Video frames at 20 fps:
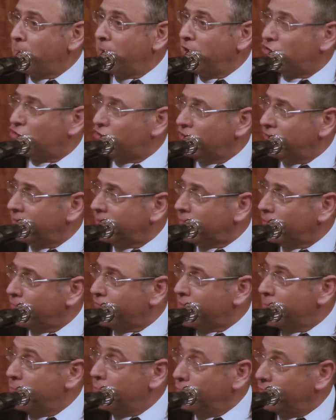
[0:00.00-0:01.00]
ambitions
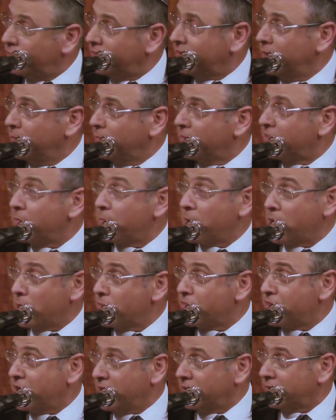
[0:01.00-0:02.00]
of the Muslims
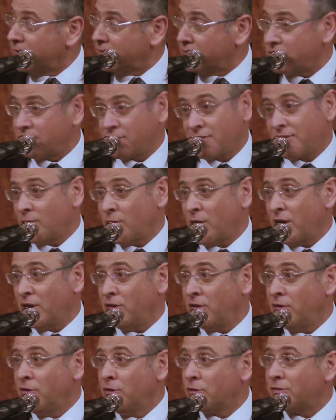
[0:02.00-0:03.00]
about that, so
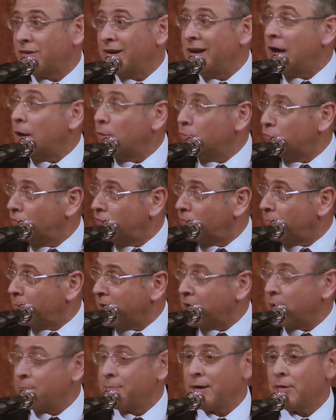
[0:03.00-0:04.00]
I'm not allowed to
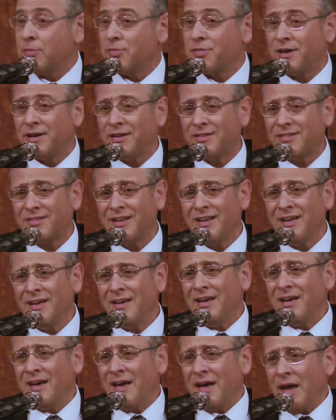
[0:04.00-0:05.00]
speak about that.
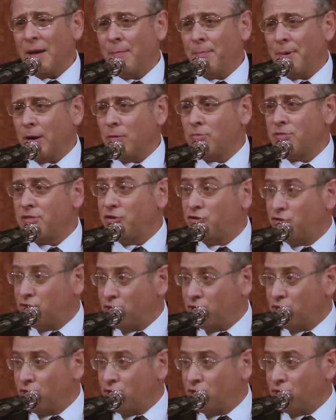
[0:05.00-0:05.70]
About the